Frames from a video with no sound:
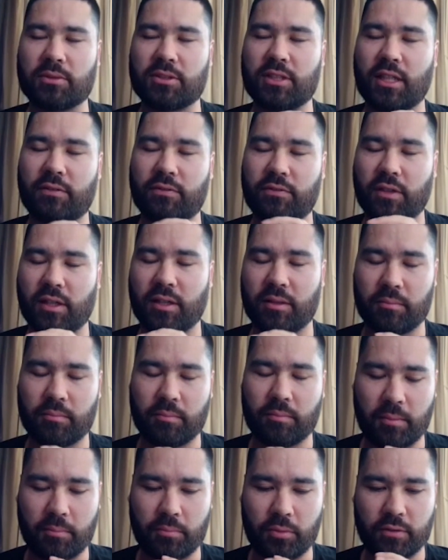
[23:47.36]
stuff and
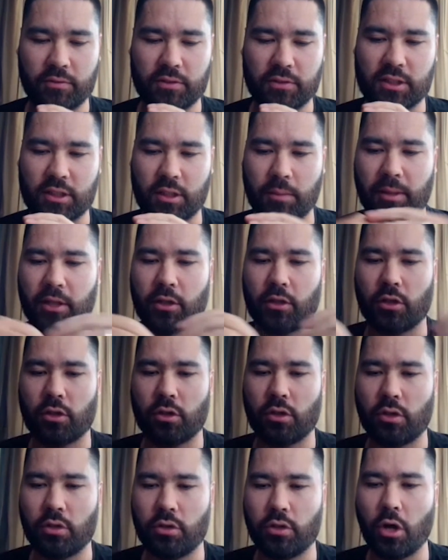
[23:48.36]
previously, about
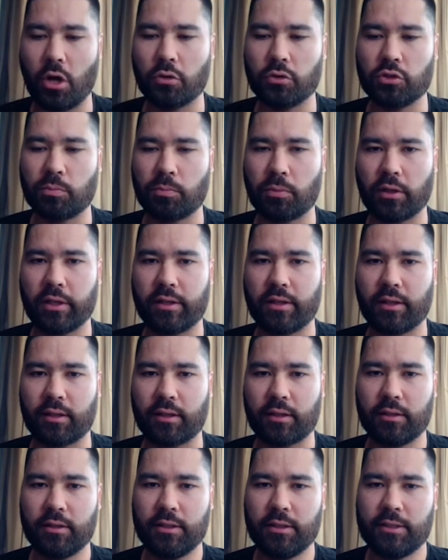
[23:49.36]
nose
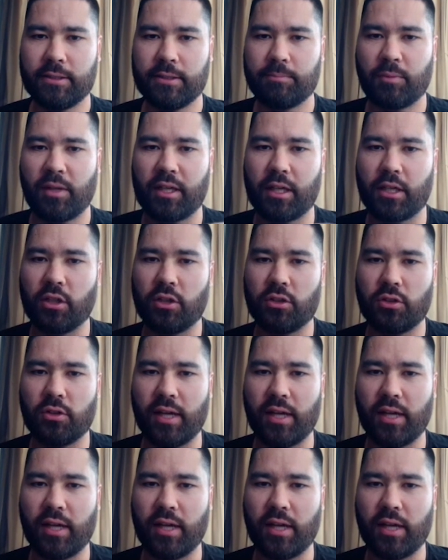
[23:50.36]
breathing. And I know you